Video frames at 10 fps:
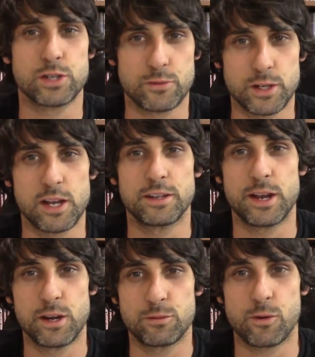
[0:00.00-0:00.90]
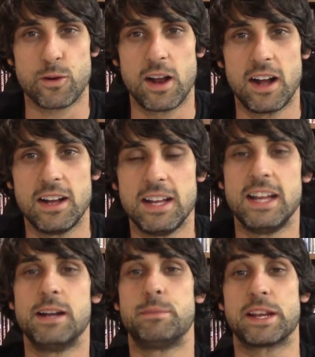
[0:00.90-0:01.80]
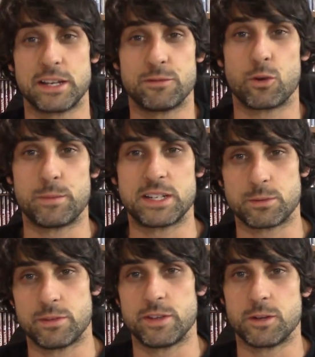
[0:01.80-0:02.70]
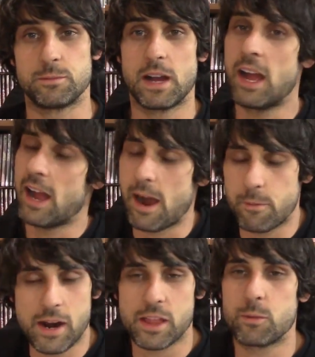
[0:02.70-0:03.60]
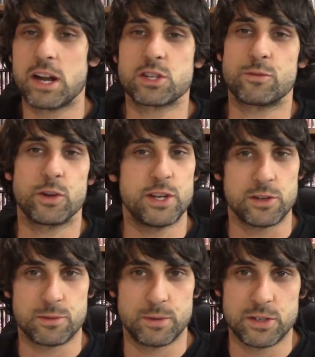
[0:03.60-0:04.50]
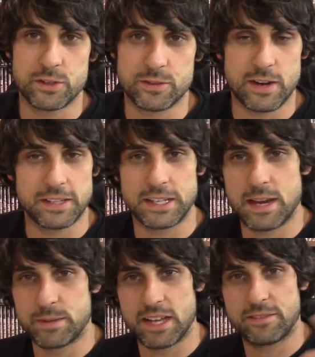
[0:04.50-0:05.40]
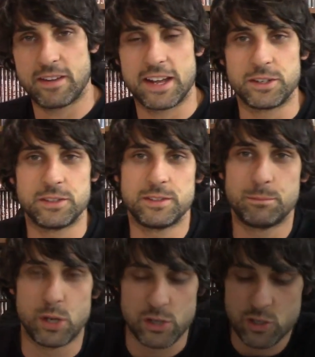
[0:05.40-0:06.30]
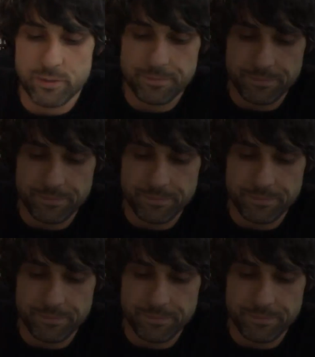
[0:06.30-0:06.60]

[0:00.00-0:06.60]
Christopher Dallaire, for uh, picking it for me to review. I, I wanted to watch it for years, but you just finally gave me that final push.